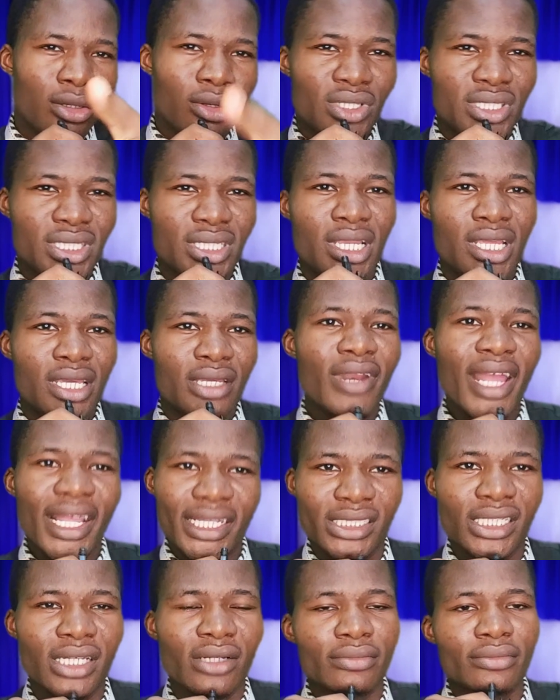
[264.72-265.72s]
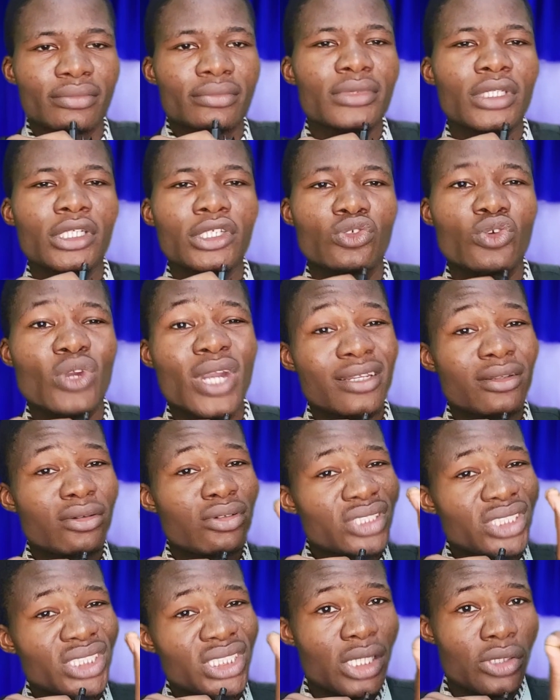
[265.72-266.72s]
Kosile, write it down. You
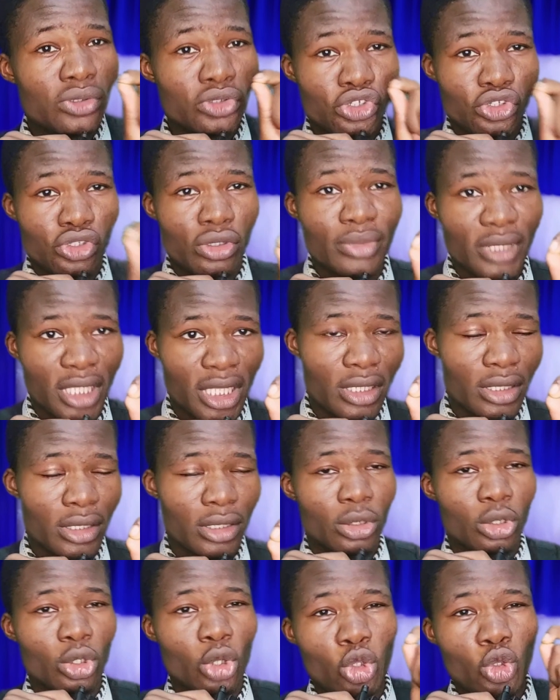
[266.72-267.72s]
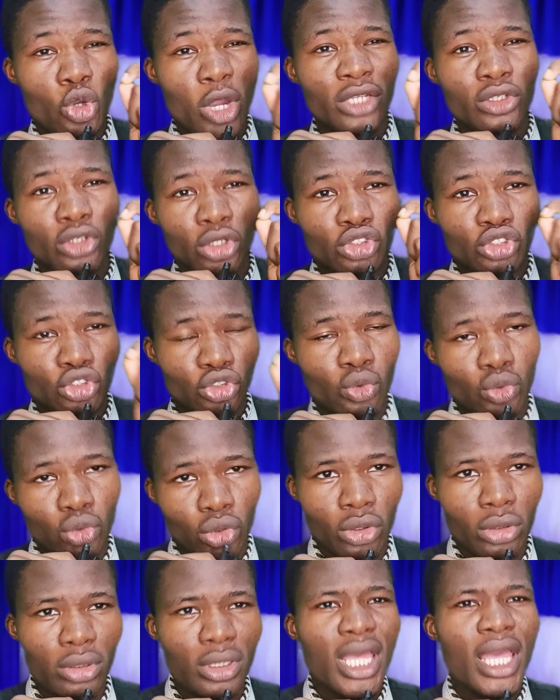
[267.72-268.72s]
cannot sell something you are not
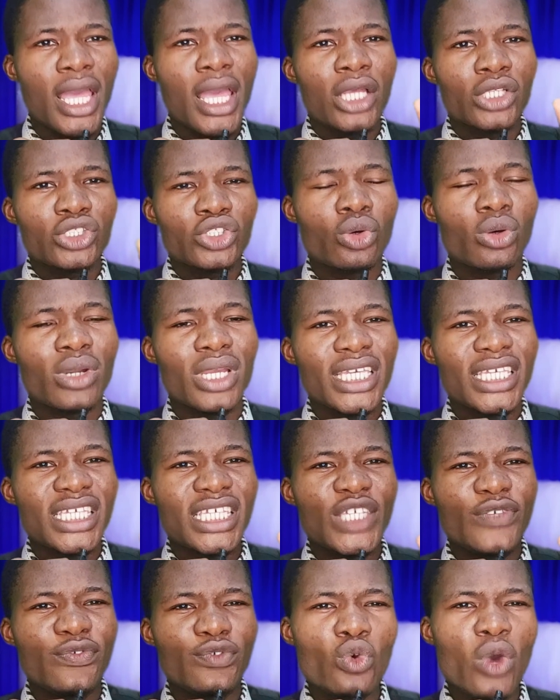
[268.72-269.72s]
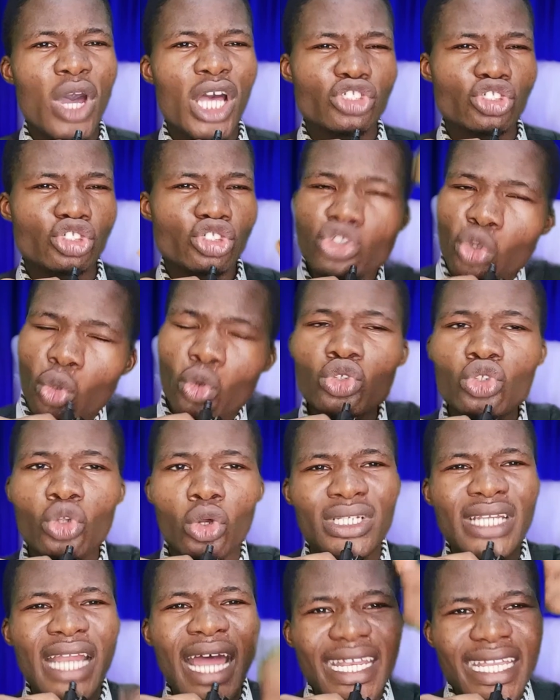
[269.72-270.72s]
sold on. So if you are sold
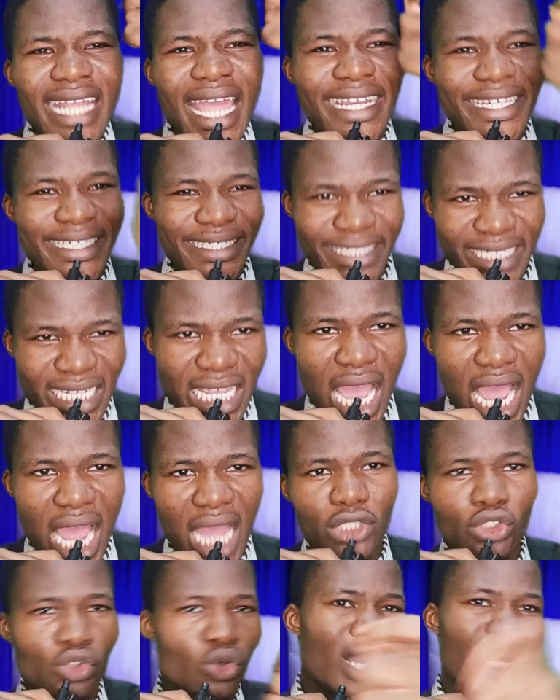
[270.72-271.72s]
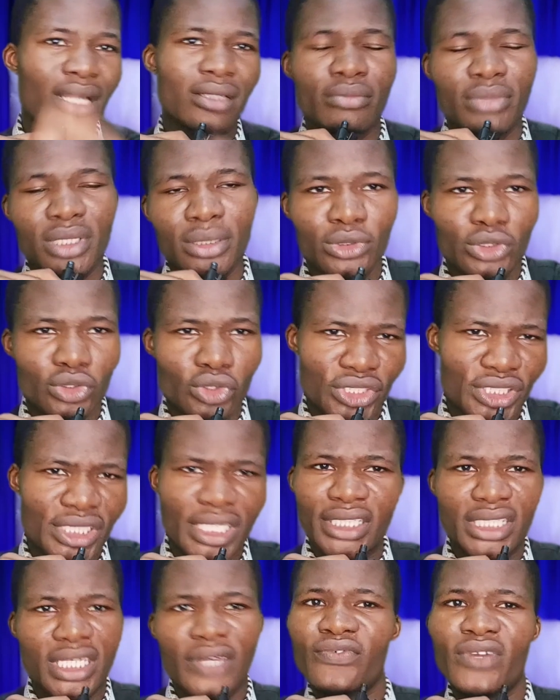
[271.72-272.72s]
on that idea, you can be able to
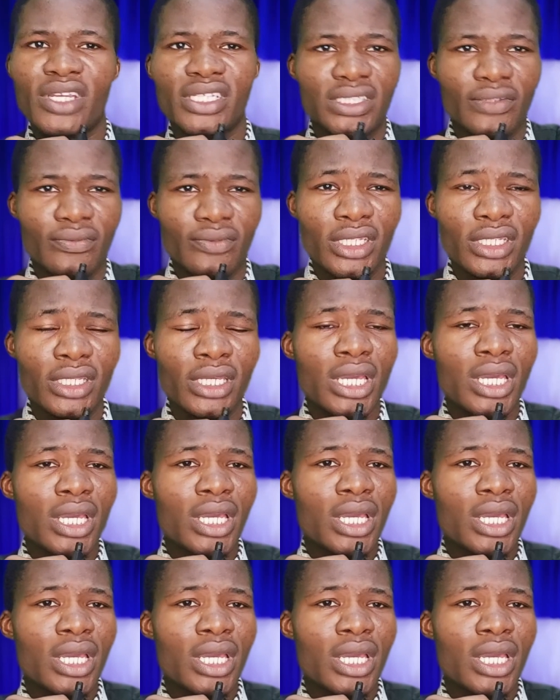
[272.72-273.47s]
sell it effectively.